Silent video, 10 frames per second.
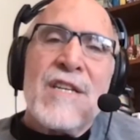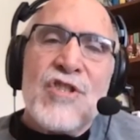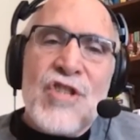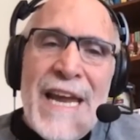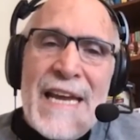
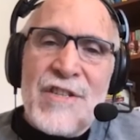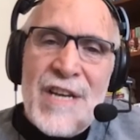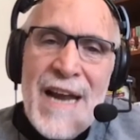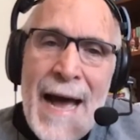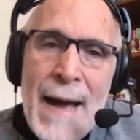change
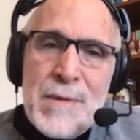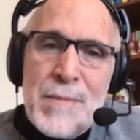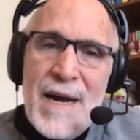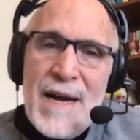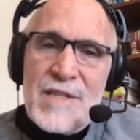and
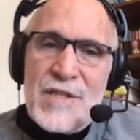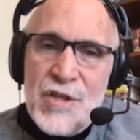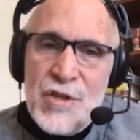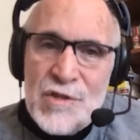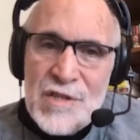optimize
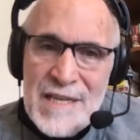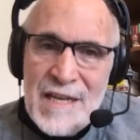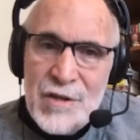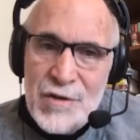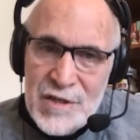your
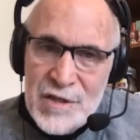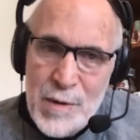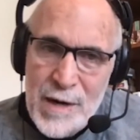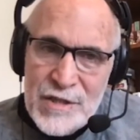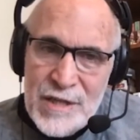cellular
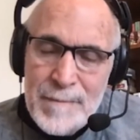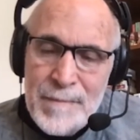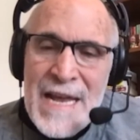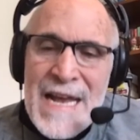expression.